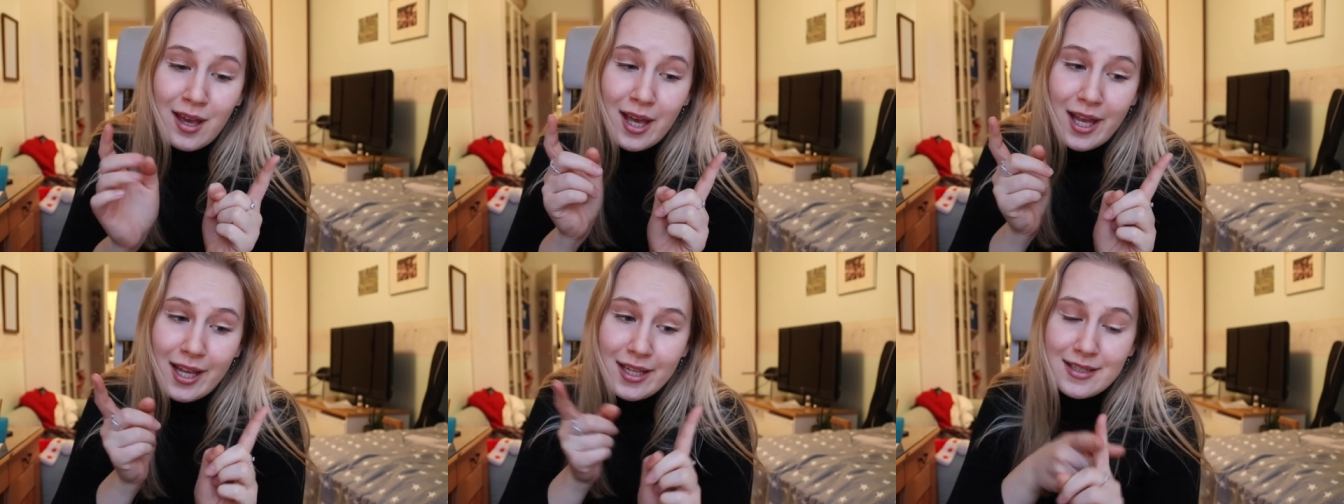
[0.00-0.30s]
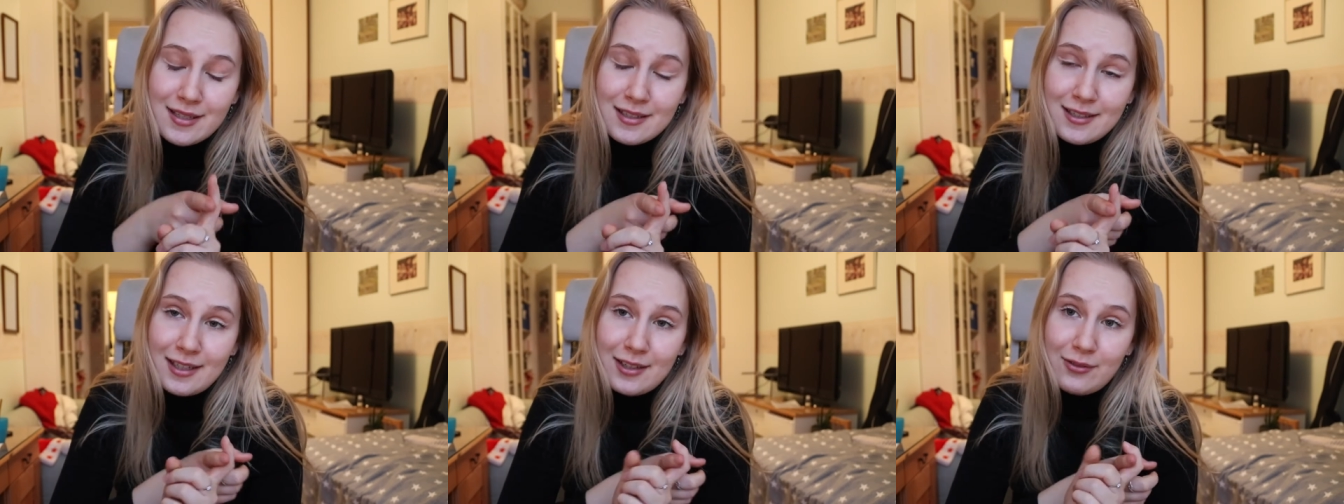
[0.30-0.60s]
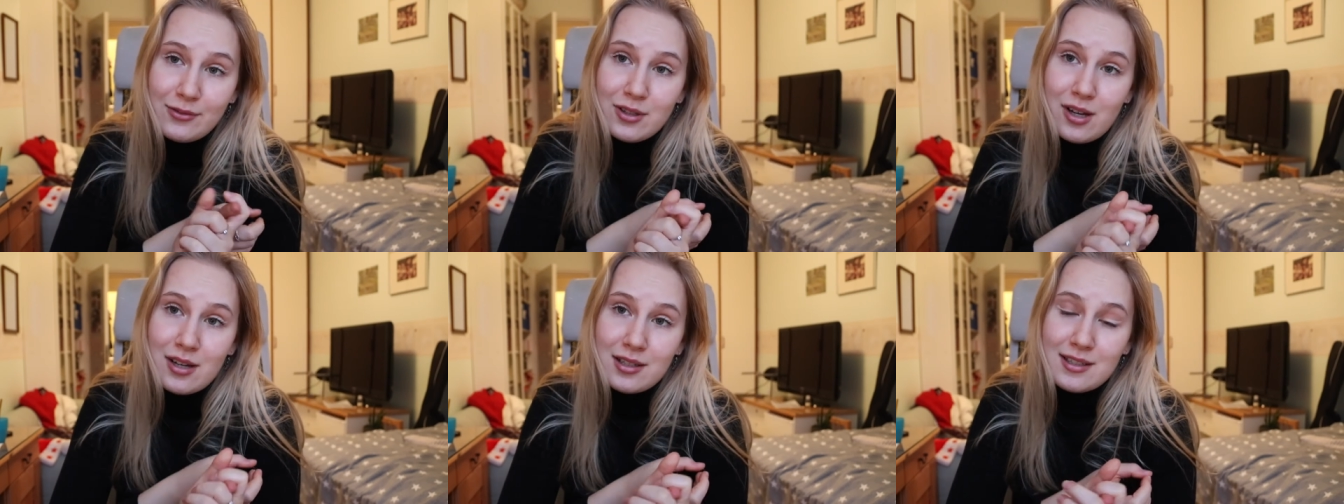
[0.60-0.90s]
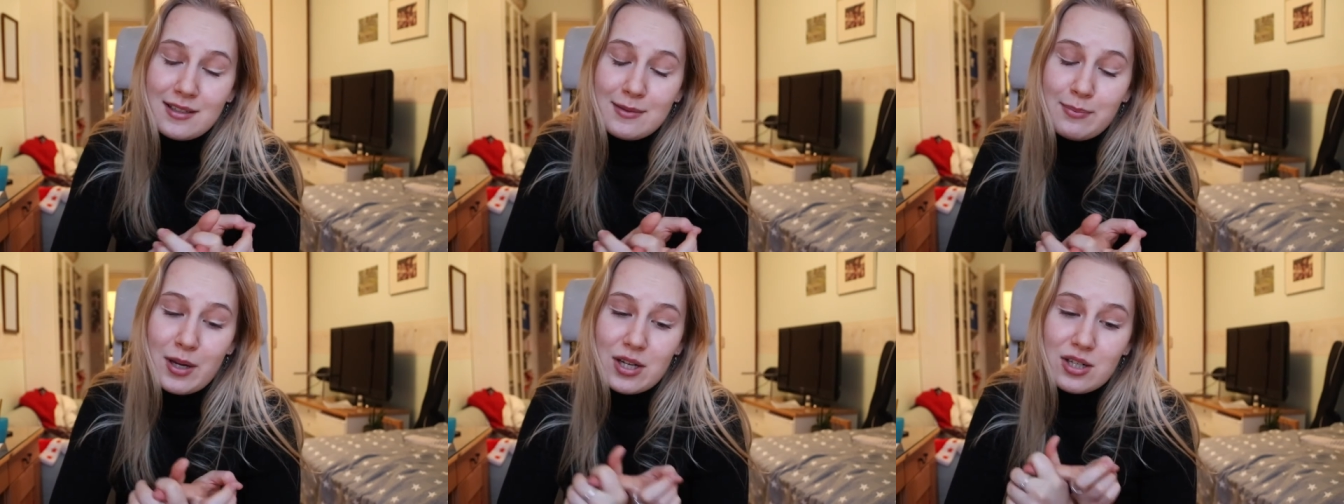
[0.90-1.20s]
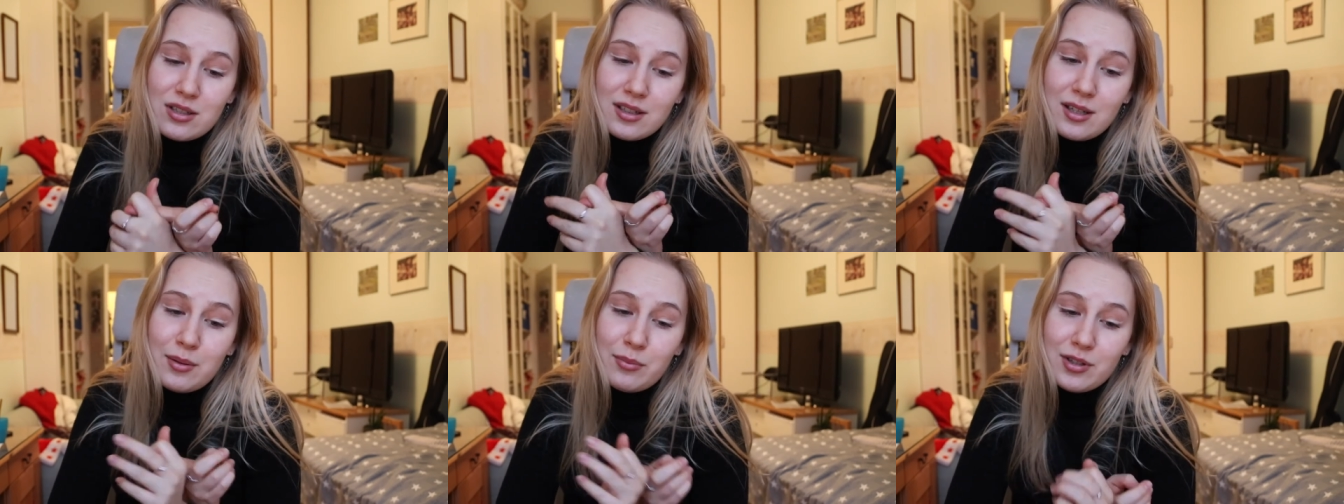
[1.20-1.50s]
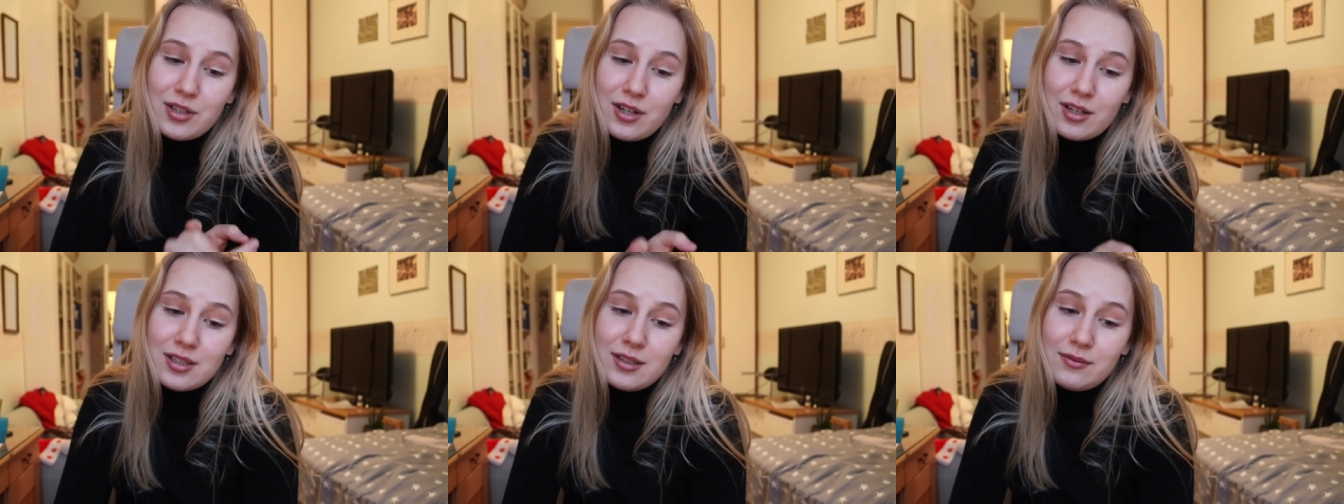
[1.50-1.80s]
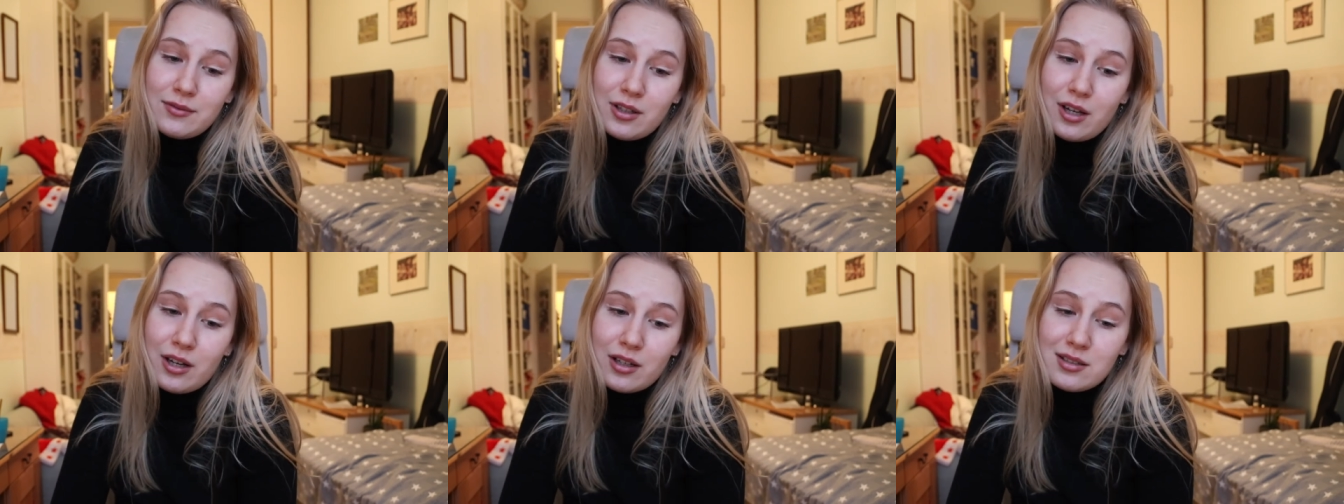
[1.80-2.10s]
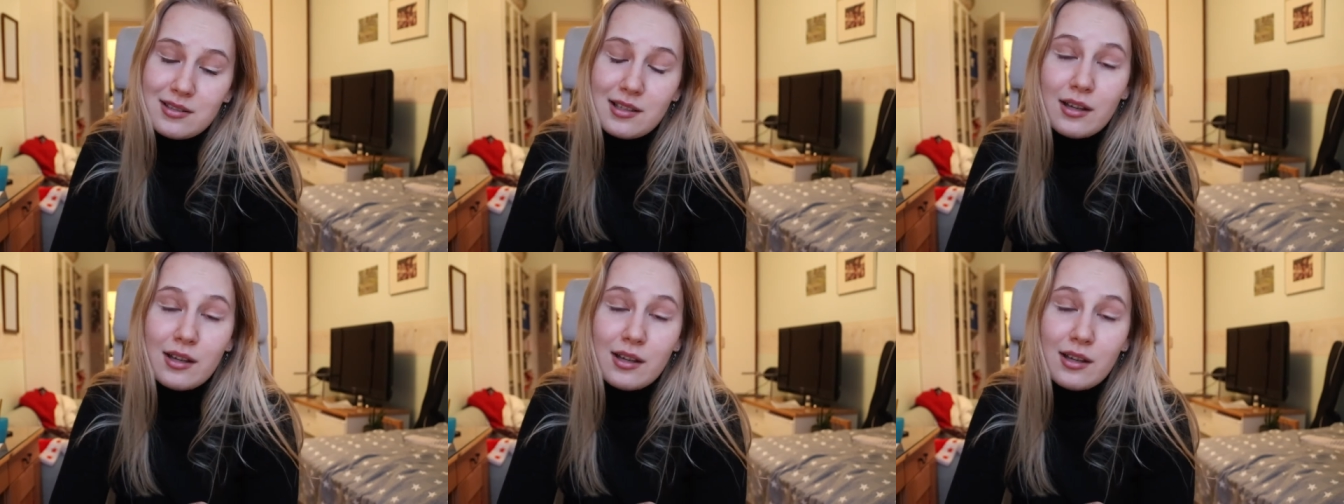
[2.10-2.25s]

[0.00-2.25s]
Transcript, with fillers: and study vlogs especially and productive vlogs.